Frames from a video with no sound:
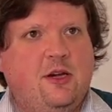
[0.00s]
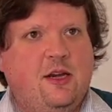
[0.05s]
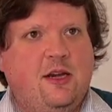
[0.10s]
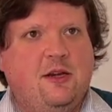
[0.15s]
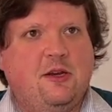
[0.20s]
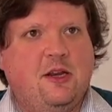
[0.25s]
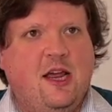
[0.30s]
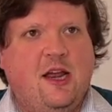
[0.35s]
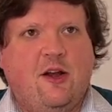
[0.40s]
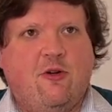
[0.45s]

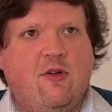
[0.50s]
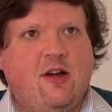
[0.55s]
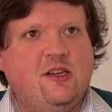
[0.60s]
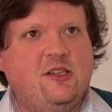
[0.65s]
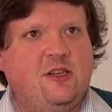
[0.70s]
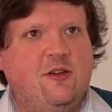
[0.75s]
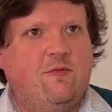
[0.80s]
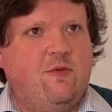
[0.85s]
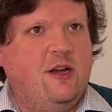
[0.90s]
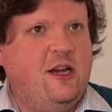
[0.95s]
get
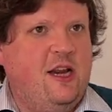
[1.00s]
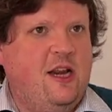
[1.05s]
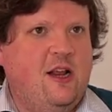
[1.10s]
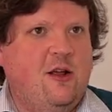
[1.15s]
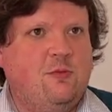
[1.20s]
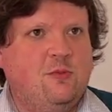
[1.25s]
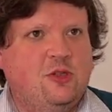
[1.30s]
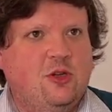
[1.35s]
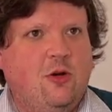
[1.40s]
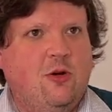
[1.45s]
aggressive. When he
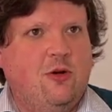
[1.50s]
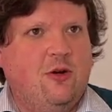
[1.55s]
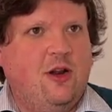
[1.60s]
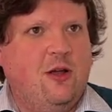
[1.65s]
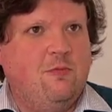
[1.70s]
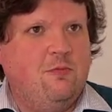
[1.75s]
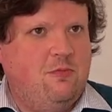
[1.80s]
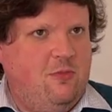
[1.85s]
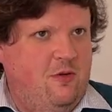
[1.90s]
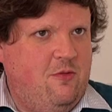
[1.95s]
comes
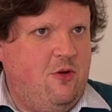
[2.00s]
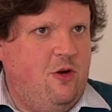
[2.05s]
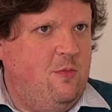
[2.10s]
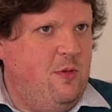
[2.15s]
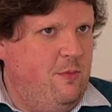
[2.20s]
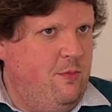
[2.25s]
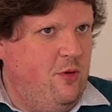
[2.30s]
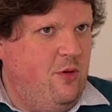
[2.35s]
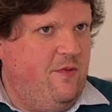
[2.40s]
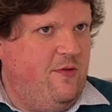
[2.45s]
on, I've got to be
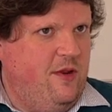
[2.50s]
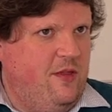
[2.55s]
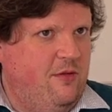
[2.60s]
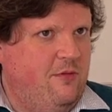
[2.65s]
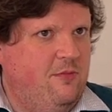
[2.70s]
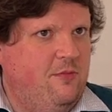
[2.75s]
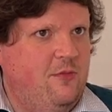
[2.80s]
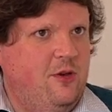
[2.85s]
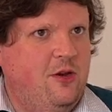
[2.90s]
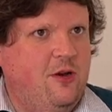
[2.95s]
moving,
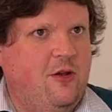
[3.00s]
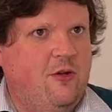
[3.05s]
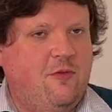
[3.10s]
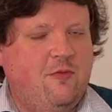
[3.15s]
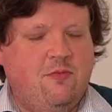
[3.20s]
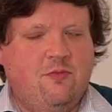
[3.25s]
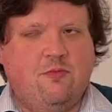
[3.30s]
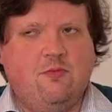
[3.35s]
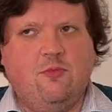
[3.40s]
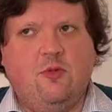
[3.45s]
you know,
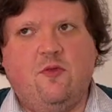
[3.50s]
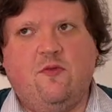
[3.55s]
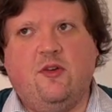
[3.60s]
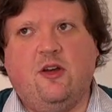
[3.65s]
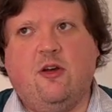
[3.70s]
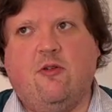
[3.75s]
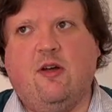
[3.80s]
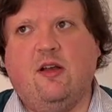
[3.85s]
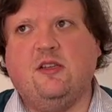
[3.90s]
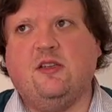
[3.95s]
moving
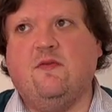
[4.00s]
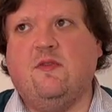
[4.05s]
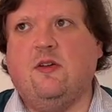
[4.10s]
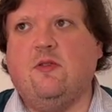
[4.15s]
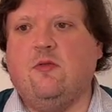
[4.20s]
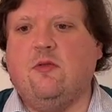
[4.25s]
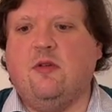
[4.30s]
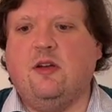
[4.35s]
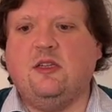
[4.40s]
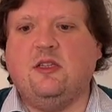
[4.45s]
aggressively, all
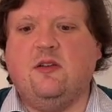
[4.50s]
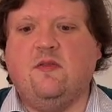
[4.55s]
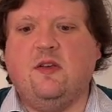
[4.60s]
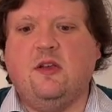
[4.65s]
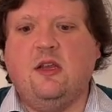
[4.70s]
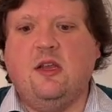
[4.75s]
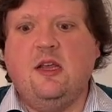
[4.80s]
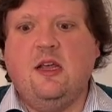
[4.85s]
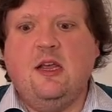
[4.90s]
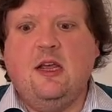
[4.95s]
the rest of it.
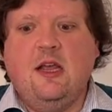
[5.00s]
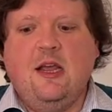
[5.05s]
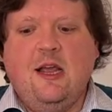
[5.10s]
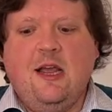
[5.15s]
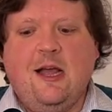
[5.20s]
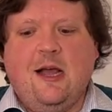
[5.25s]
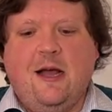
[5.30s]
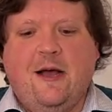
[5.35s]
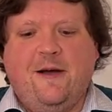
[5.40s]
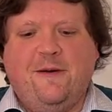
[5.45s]

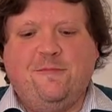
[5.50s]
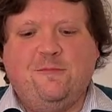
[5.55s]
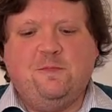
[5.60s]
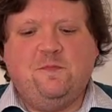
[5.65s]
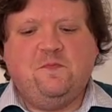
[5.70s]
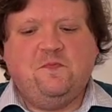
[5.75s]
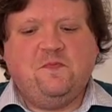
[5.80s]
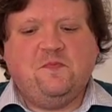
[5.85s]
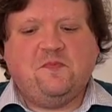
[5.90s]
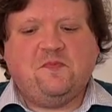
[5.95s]

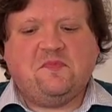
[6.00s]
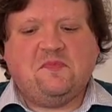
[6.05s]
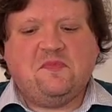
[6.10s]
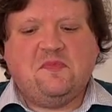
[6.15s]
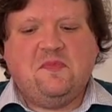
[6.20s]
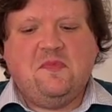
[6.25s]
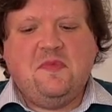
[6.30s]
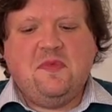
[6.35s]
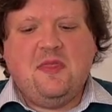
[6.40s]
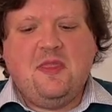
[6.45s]

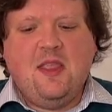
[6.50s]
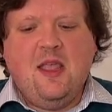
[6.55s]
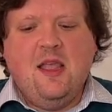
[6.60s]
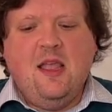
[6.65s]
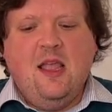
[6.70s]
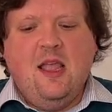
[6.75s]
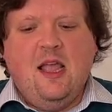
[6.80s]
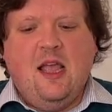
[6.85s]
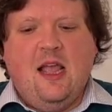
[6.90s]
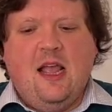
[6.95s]

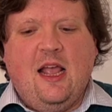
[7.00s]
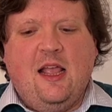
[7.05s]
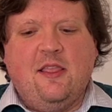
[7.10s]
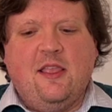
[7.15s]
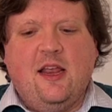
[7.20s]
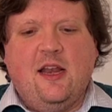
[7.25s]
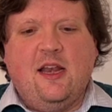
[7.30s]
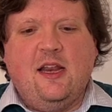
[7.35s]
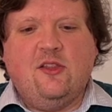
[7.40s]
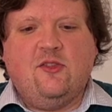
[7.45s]
And
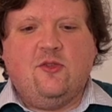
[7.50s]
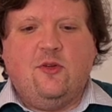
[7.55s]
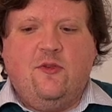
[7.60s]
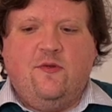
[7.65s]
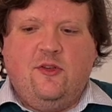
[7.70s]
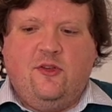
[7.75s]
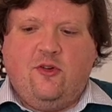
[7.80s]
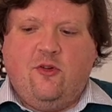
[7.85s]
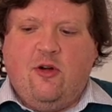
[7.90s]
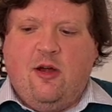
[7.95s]
then it sort of
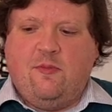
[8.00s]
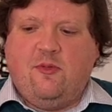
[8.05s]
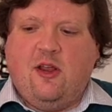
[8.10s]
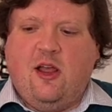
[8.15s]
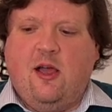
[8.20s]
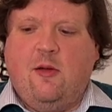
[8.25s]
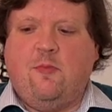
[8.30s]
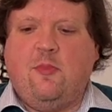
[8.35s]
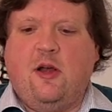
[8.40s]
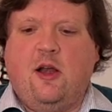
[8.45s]
has crept
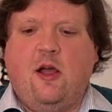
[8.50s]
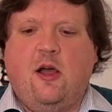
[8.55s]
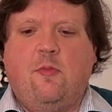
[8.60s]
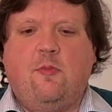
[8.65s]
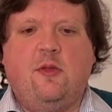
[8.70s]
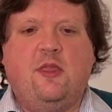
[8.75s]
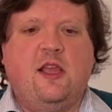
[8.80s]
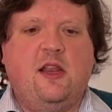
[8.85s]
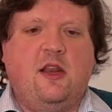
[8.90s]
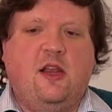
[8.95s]
up and up.
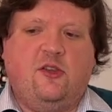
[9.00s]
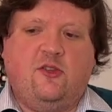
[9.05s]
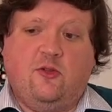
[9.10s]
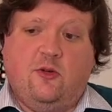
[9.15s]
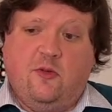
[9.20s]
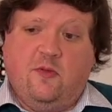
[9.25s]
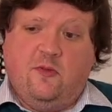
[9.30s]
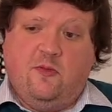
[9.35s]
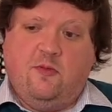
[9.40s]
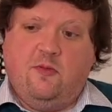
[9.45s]
And then I sort of,